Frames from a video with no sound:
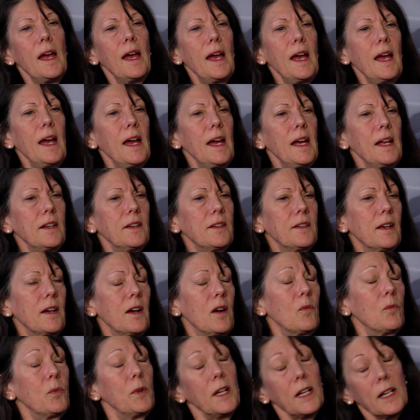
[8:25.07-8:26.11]
And
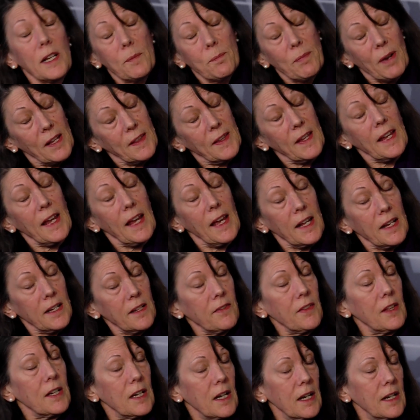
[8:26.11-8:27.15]
uh, really, by the
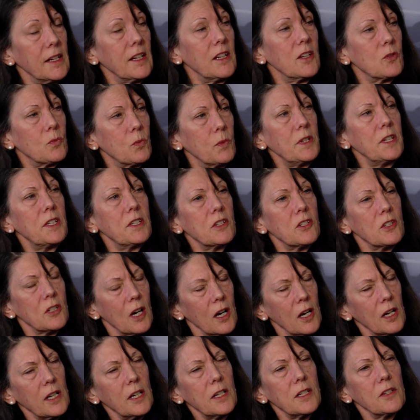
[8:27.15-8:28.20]
end of the 90s, we
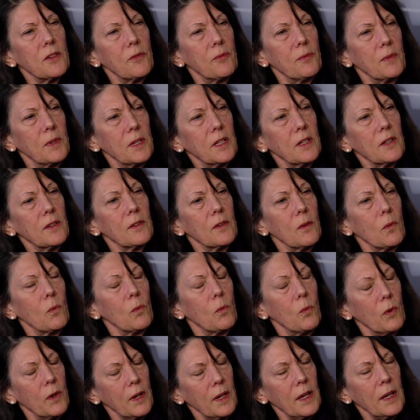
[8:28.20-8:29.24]
started to feel
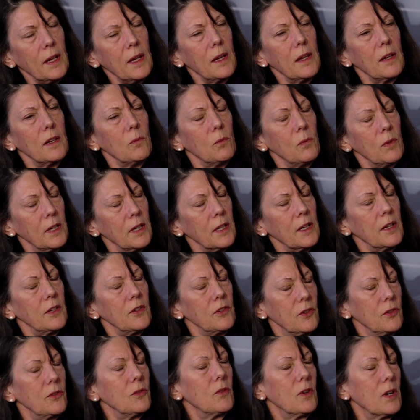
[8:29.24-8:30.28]
we really
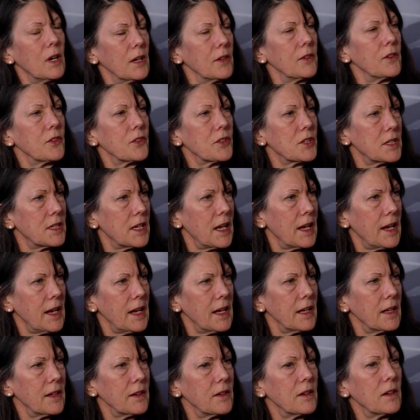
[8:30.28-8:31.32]
do
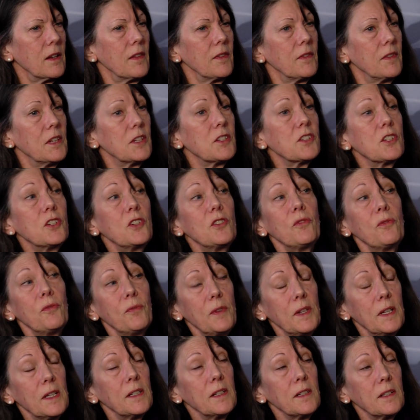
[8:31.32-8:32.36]
understand this new
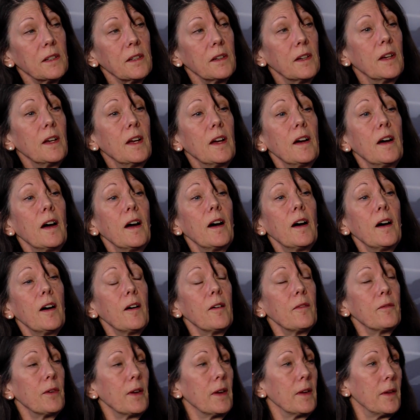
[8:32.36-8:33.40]
field
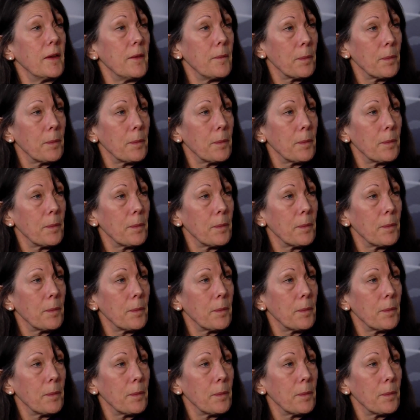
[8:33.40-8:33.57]
of